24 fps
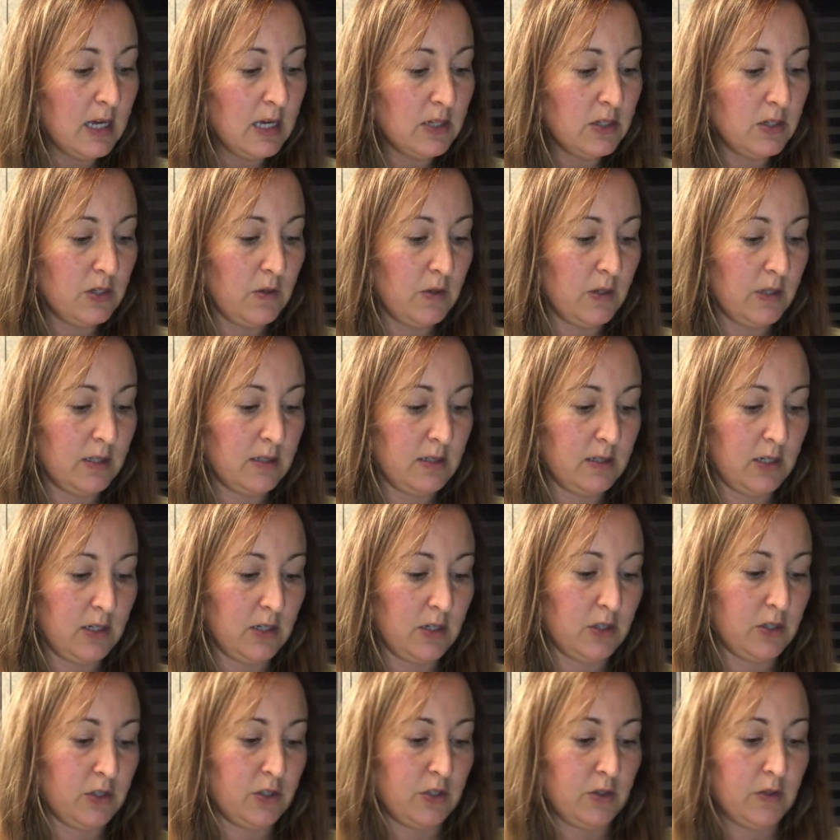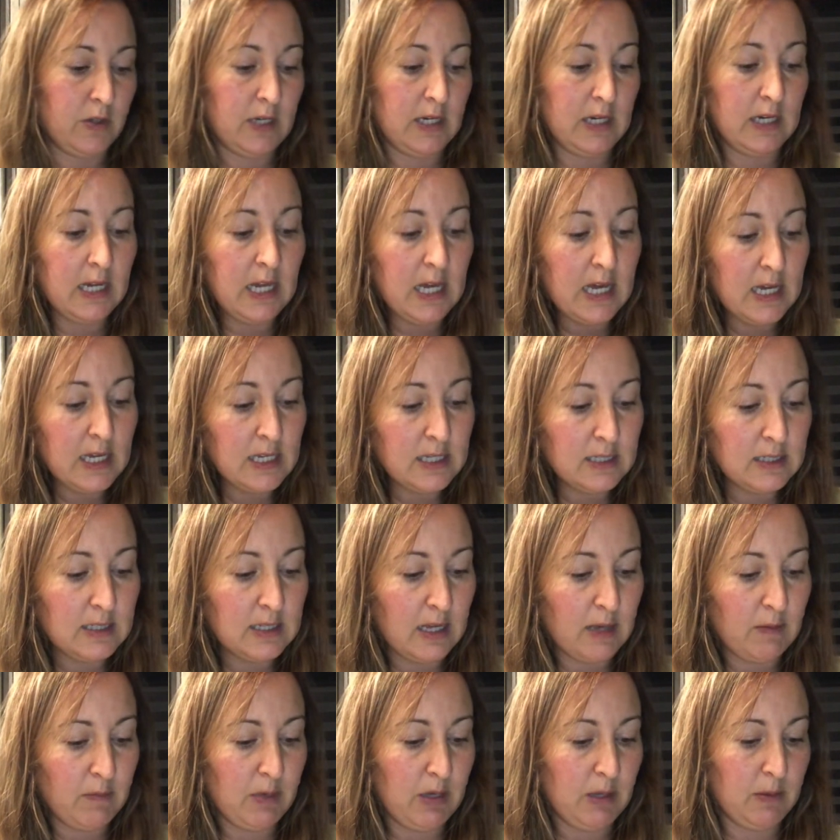to consider student needs
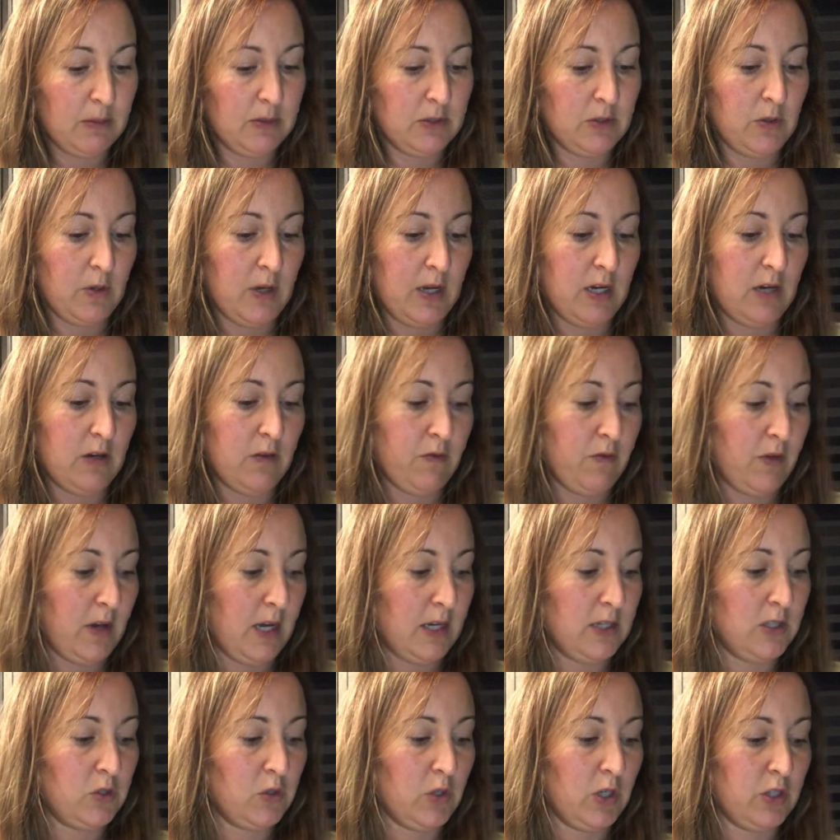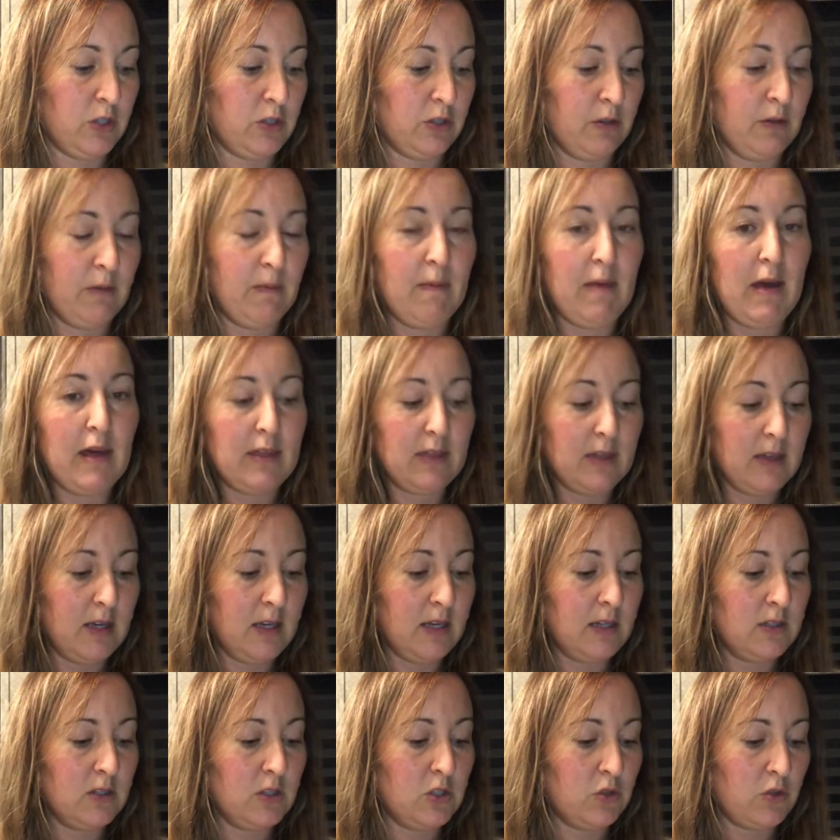and be able to identify instructional
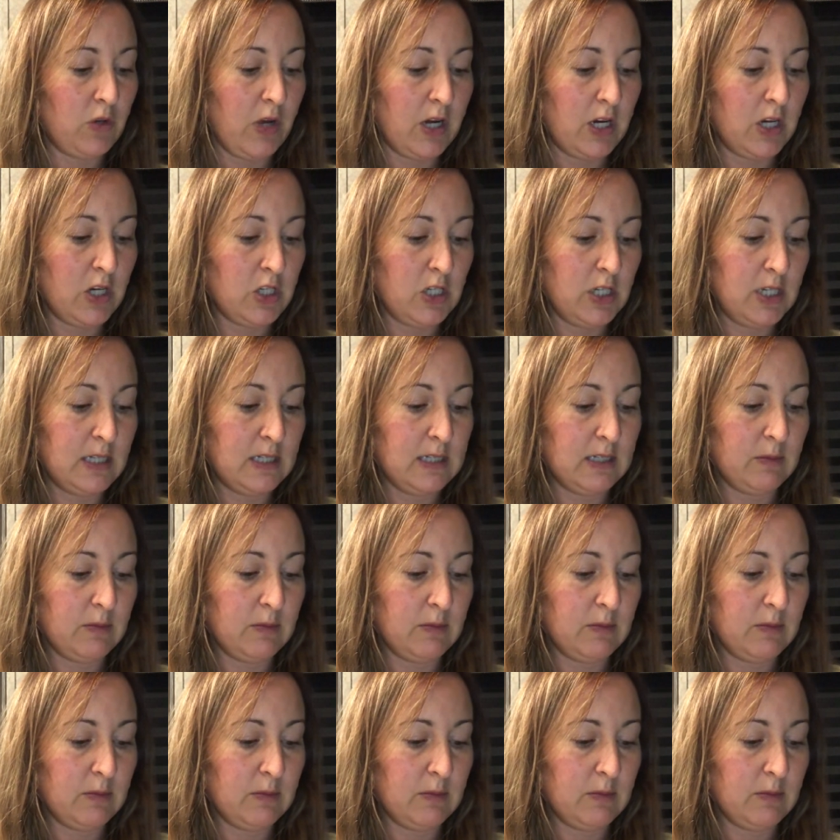methods, strategies,